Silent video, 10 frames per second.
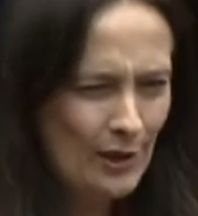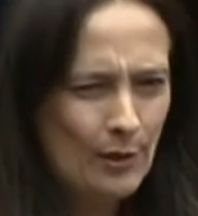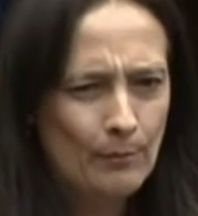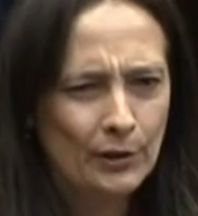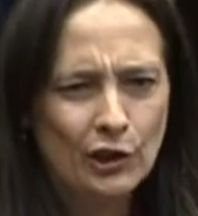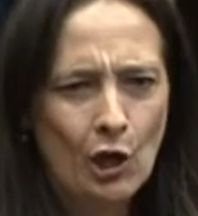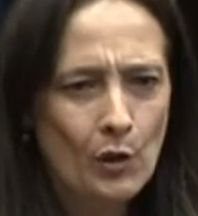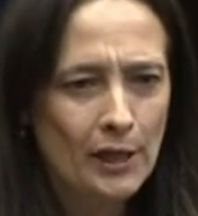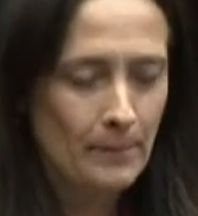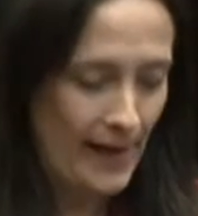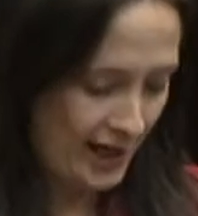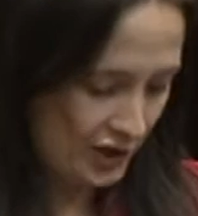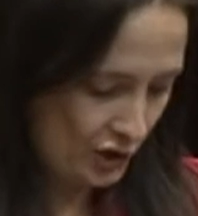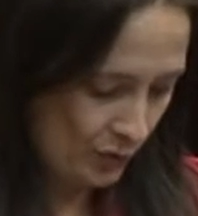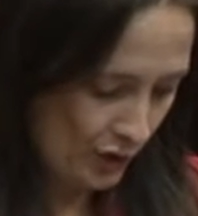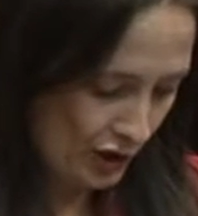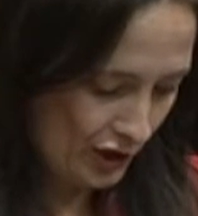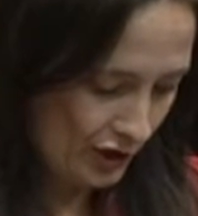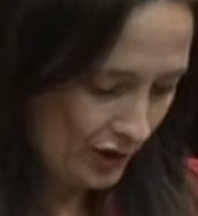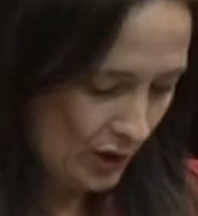but going back to
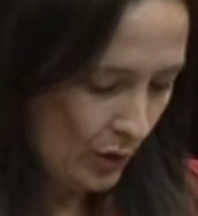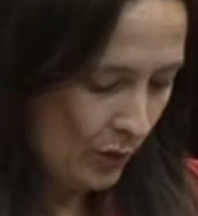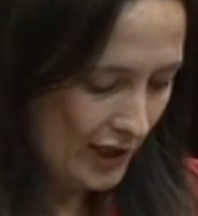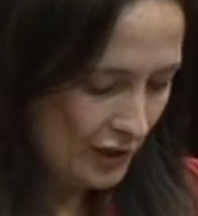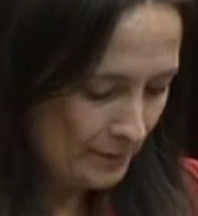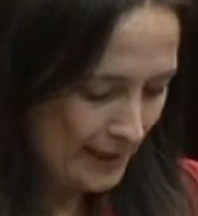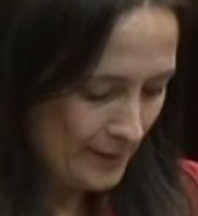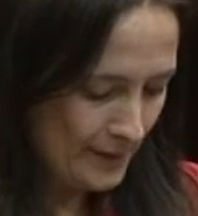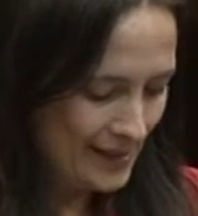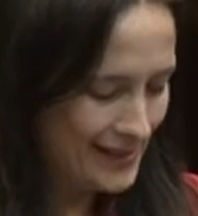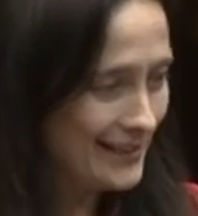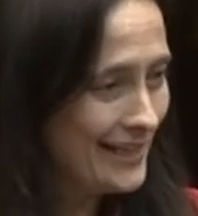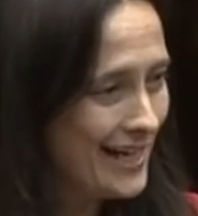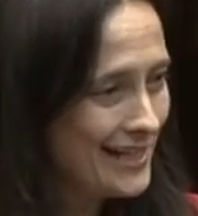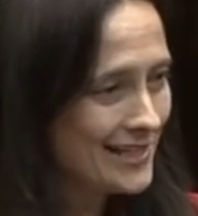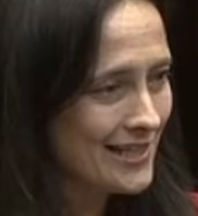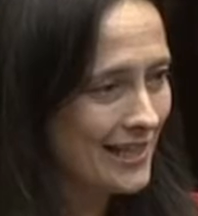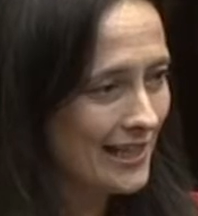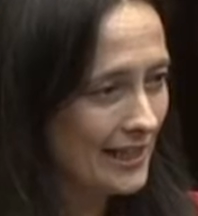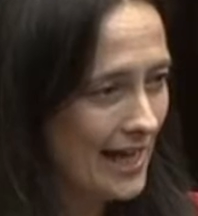work while your baby is encased in a
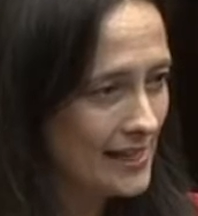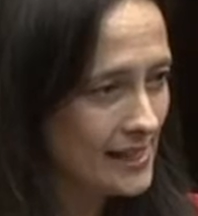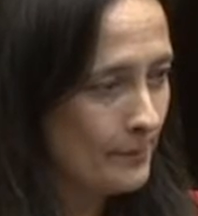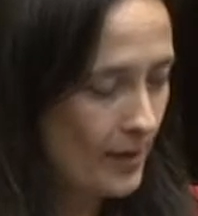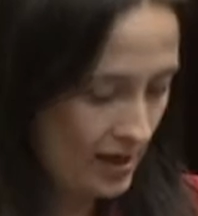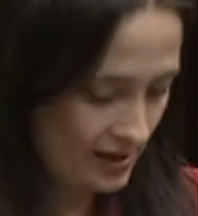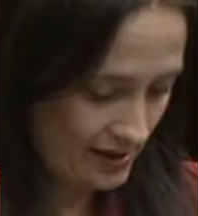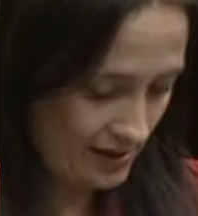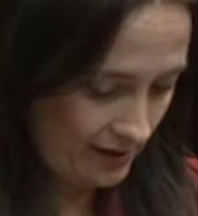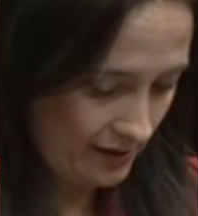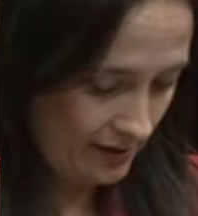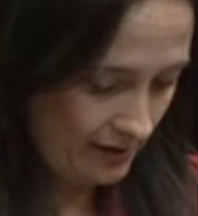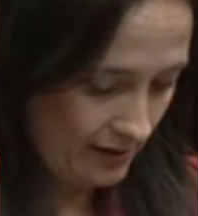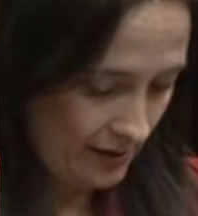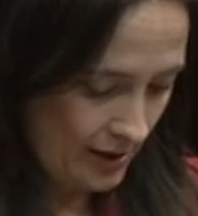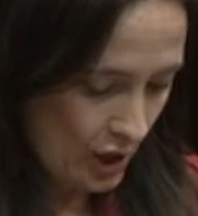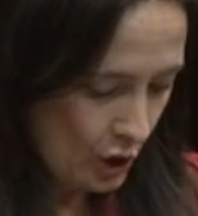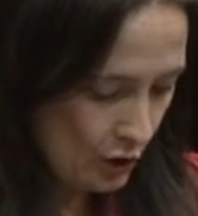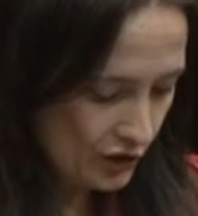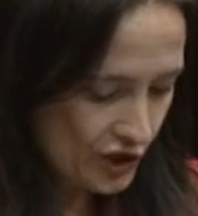glass box,
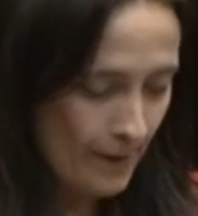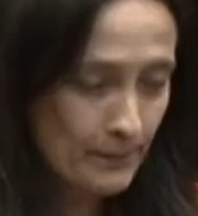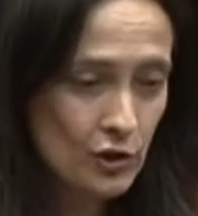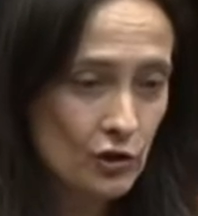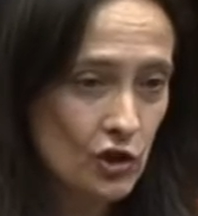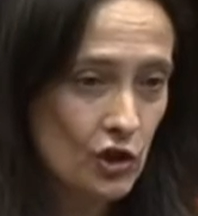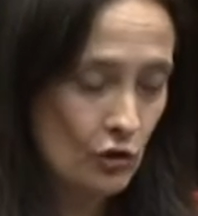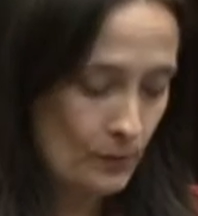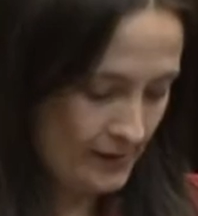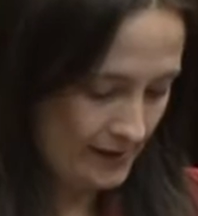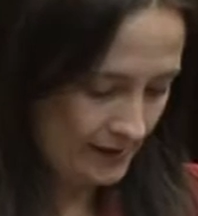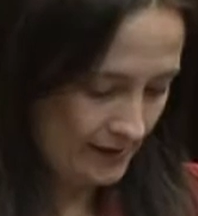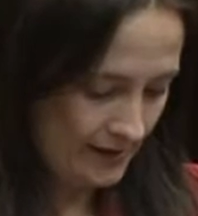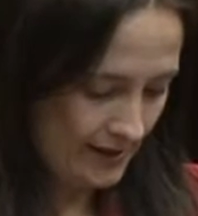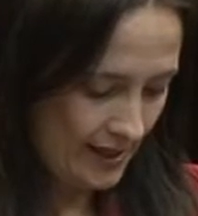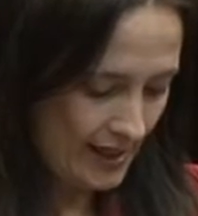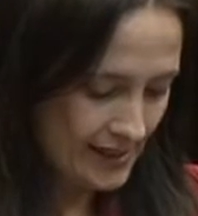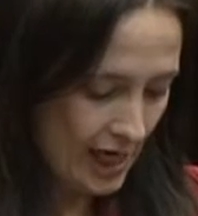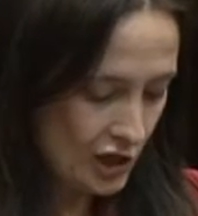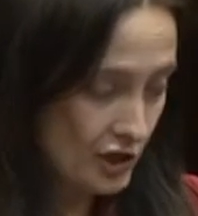hooked up to tubes, is
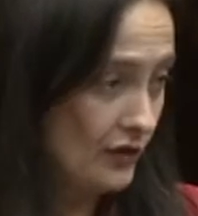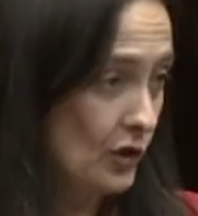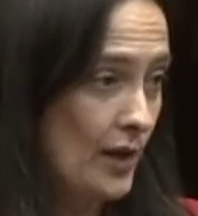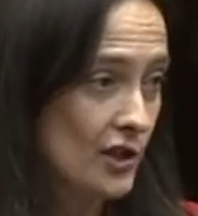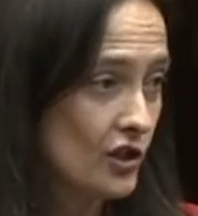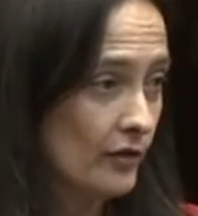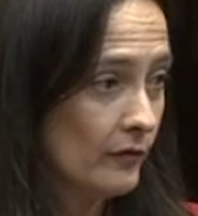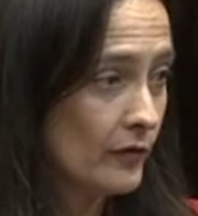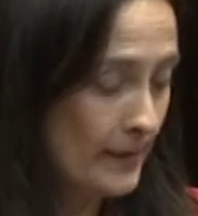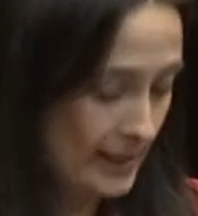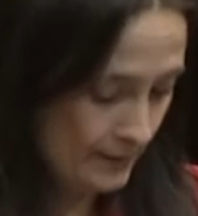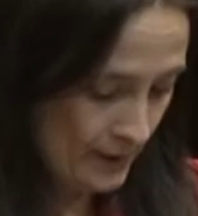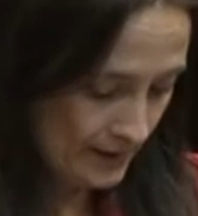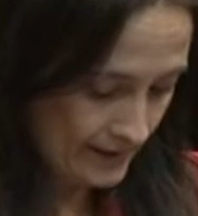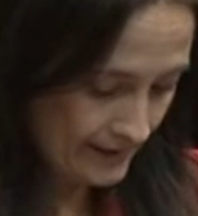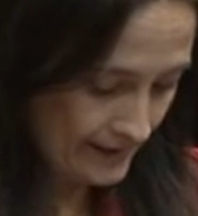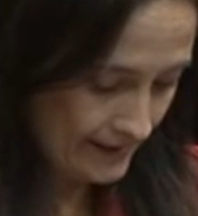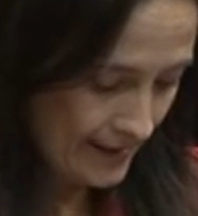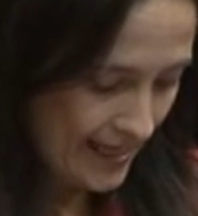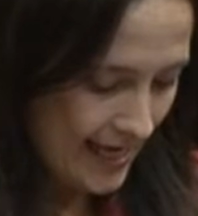out of the question for many parents,
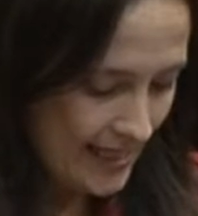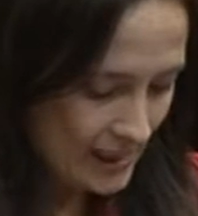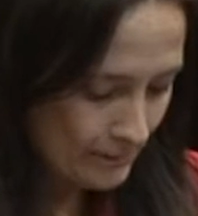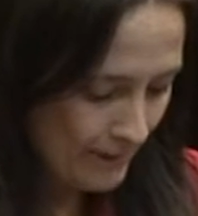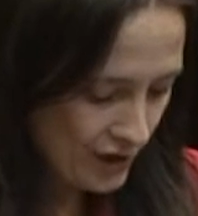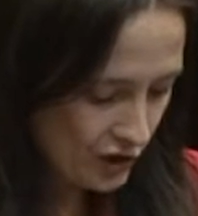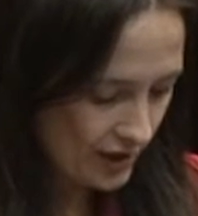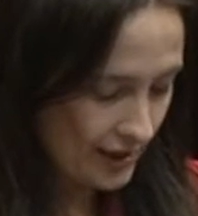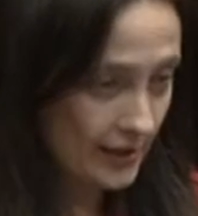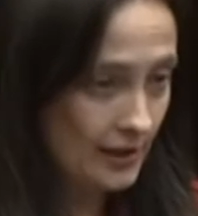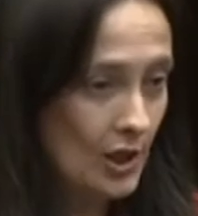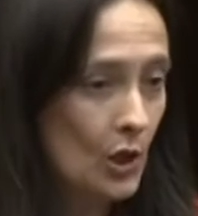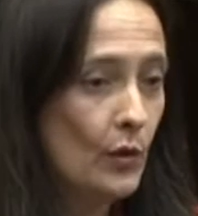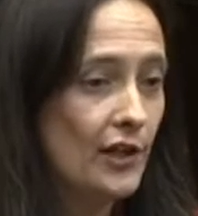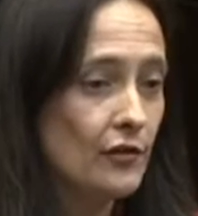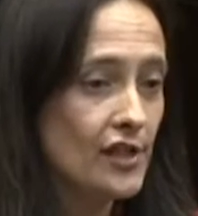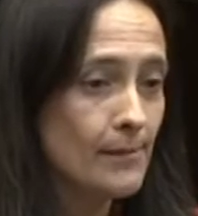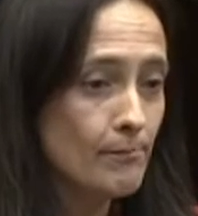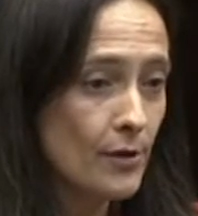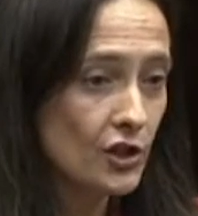especially when there is
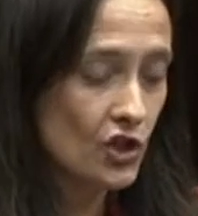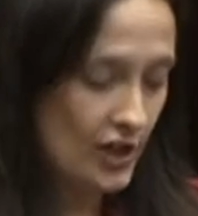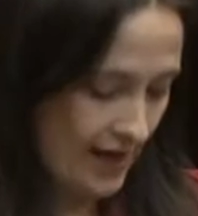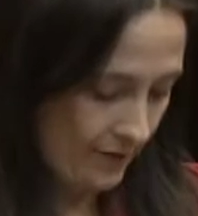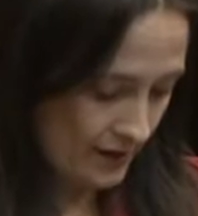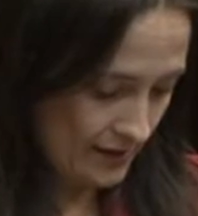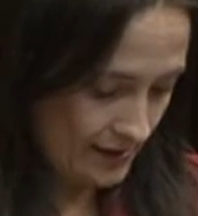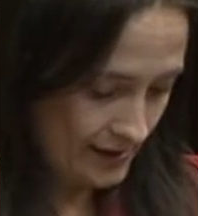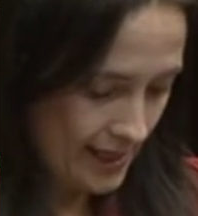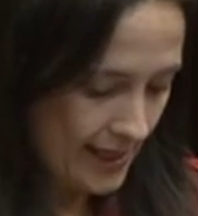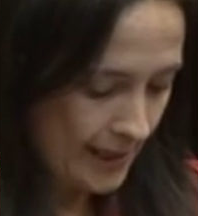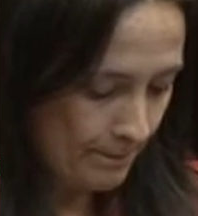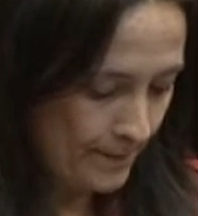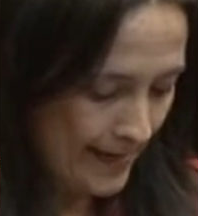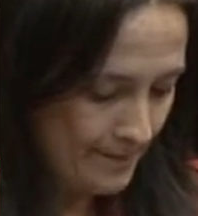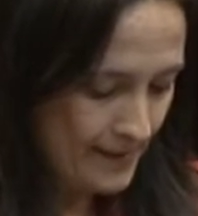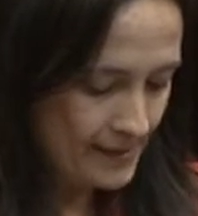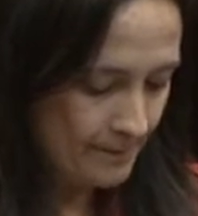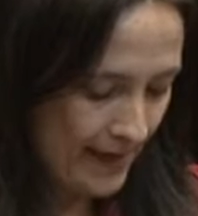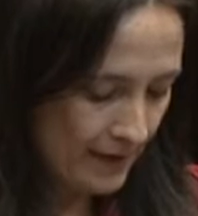much evidence that babies
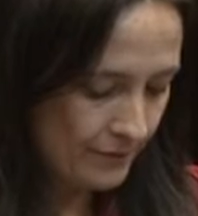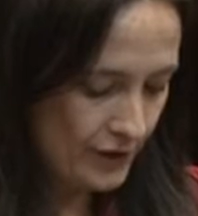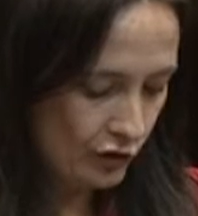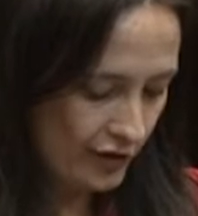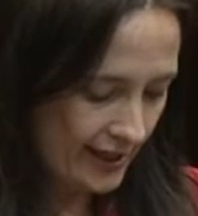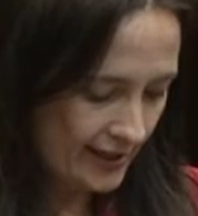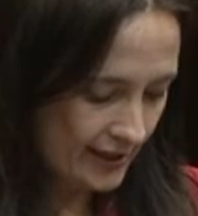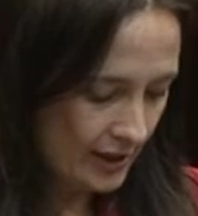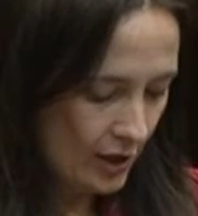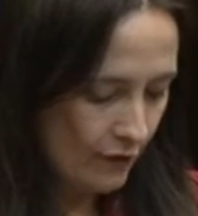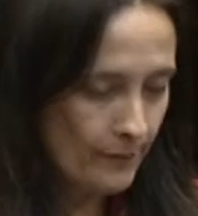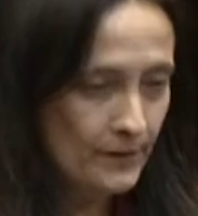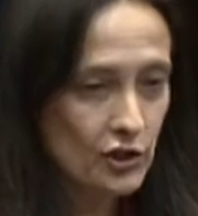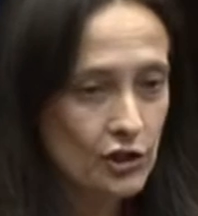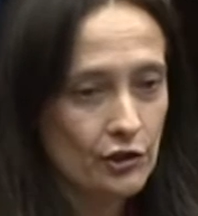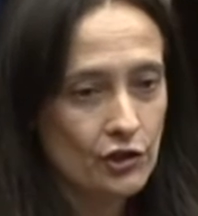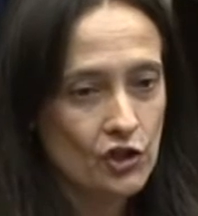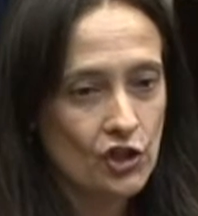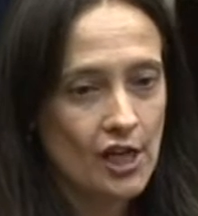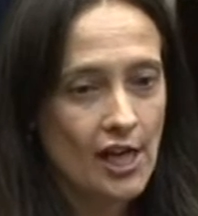benefit greatly from the
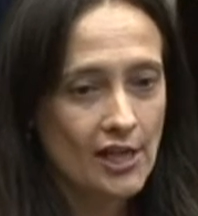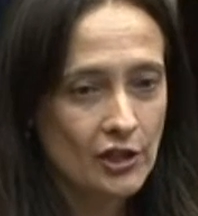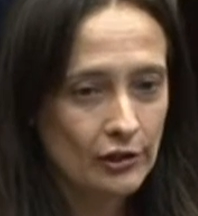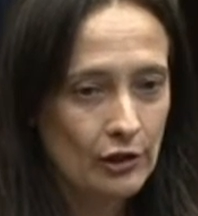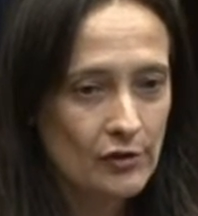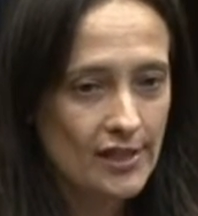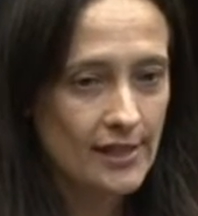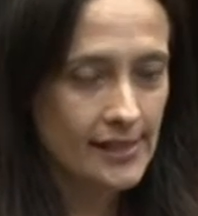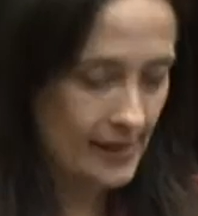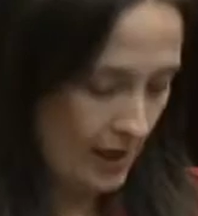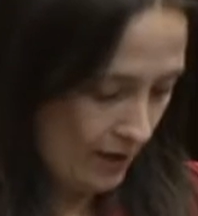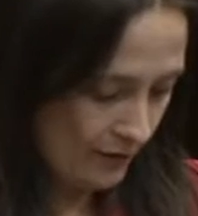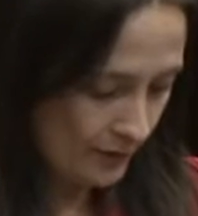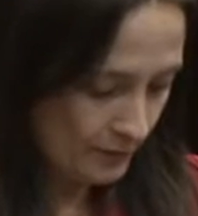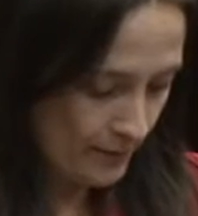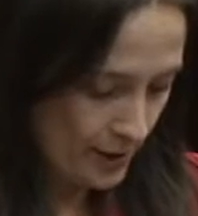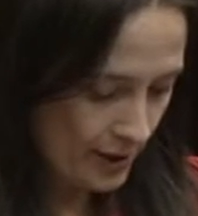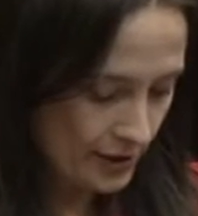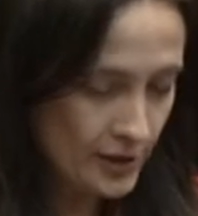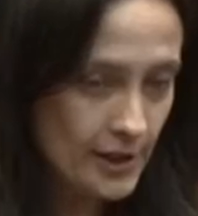touch and closeness of a
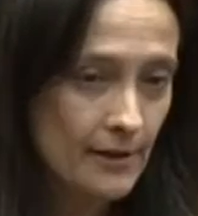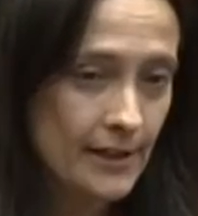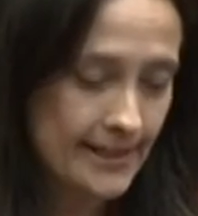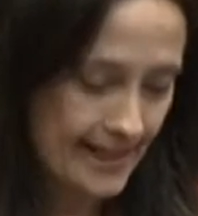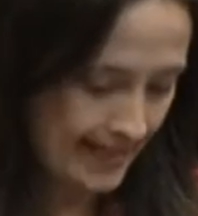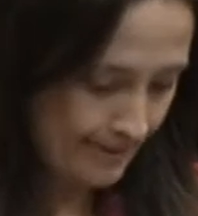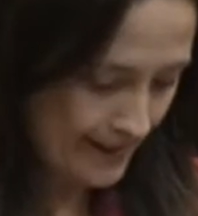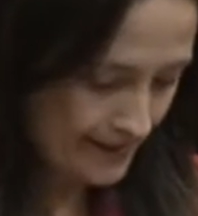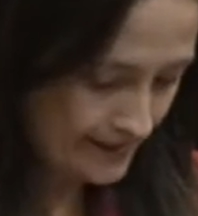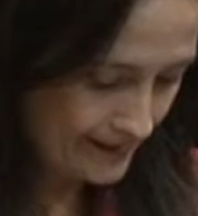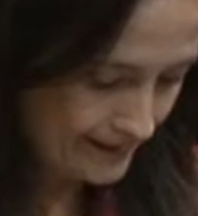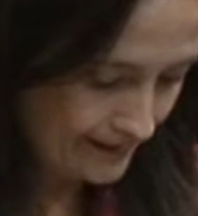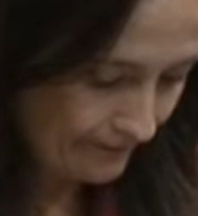parent on a daily basis.